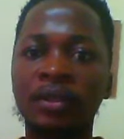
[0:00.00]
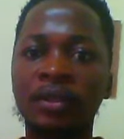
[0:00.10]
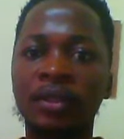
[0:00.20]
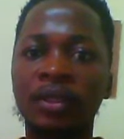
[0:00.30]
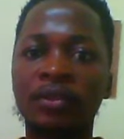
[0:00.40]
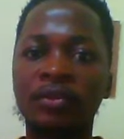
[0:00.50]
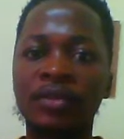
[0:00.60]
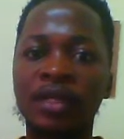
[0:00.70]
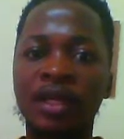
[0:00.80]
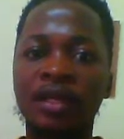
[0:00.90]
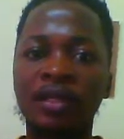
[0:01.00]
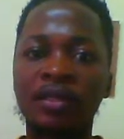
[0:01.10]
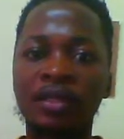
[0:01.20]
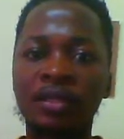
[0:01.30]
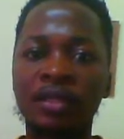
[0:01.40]
click on start
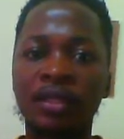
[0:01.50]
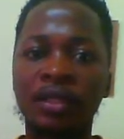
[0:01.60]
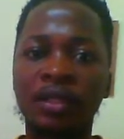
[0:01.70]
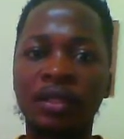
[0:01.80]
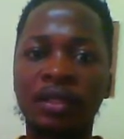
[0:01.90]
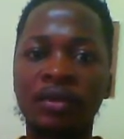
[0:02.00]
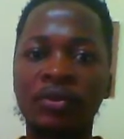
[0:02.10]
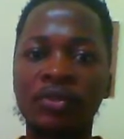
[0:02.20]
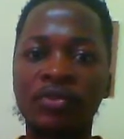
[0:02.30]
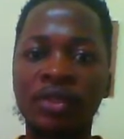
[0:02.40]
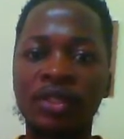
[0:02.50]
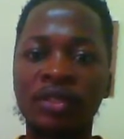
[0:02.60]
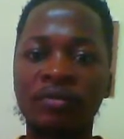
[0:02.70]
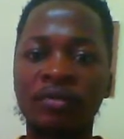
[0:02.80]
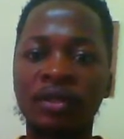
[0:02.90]
editing, click on tree
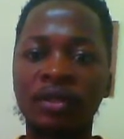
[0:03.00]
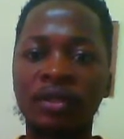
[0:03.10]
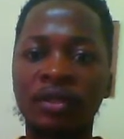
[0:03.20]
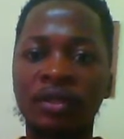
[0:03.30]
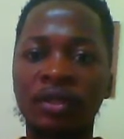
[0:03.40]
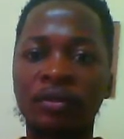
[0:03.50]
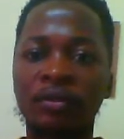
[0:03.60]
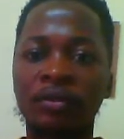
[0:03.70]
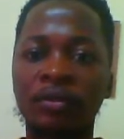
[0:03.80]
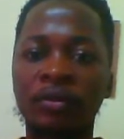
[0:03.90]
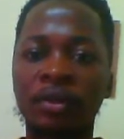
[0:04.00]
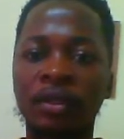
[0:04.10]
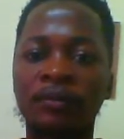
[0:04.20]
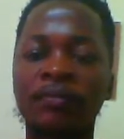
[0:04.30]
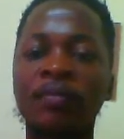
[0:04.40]
shapefile, click on OK.
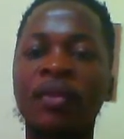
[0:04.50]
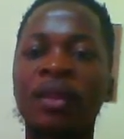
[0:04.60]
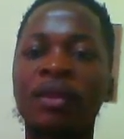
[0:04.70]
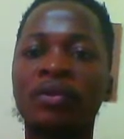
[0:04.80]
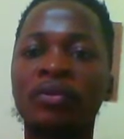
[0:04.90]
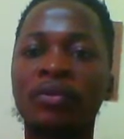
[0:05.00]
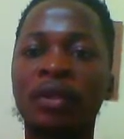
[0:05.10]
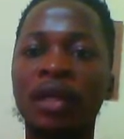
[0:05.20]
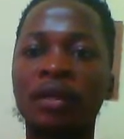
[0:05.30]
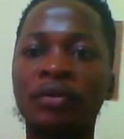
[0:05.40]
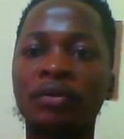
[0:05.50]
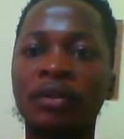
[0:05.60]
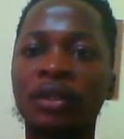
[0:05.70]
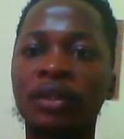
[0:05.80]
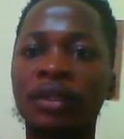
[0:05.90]
So now
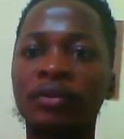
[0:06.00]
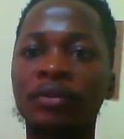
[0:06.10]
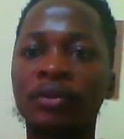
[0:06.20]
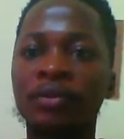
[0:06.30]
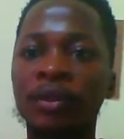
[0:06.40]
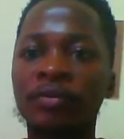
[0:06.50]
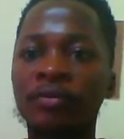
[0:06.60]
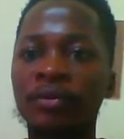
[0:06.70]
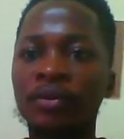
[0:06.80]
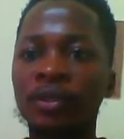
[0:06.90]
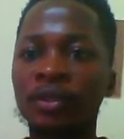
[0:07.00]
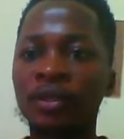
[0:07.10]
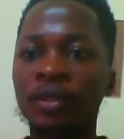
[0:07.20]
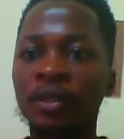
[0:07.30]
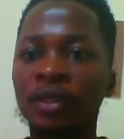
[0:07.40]
you click on create feature,
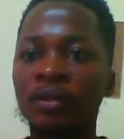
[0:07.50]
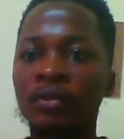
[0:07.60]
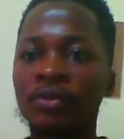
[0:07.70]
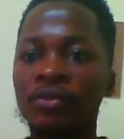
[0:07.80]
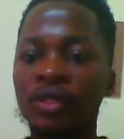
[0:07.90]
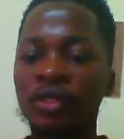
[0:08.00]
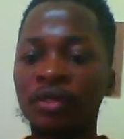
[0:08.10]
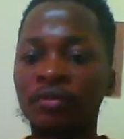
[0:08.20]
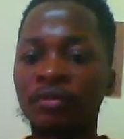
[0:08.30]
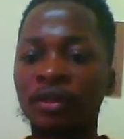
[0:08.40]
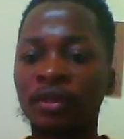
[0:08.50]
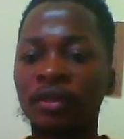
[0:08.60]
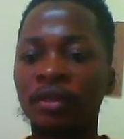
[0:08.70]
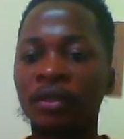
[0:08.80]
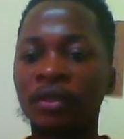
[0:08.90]
click on tree shapefile,
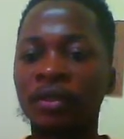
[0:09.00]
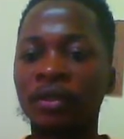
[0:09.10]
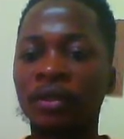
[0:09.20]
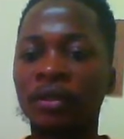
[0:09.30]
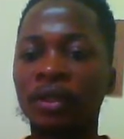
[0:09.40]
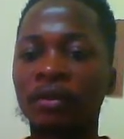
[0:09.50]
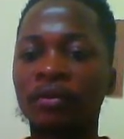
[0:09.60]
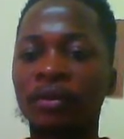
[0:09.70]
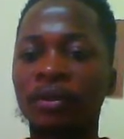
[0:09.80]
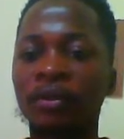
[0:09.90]
click on